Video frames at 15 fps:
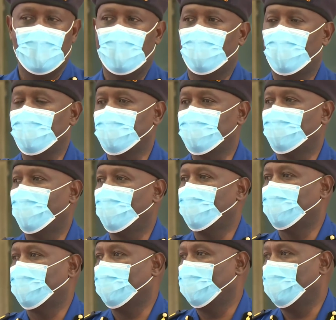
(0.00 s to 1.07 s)
That is very
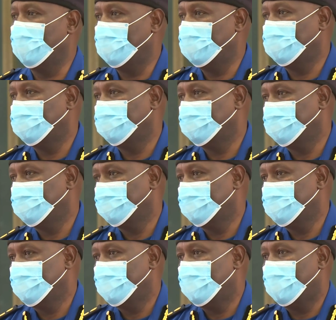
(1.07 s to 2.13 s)
clear,
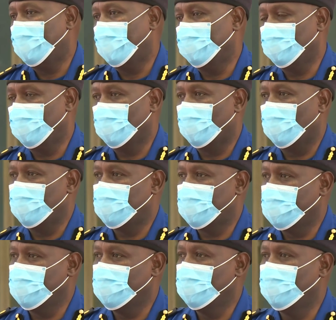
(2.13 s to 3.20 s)
and we'll
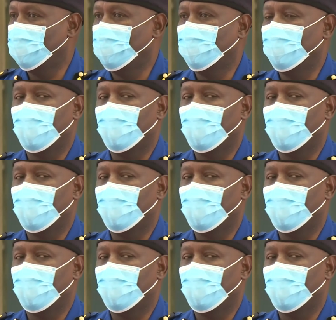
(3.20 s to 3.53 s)
continue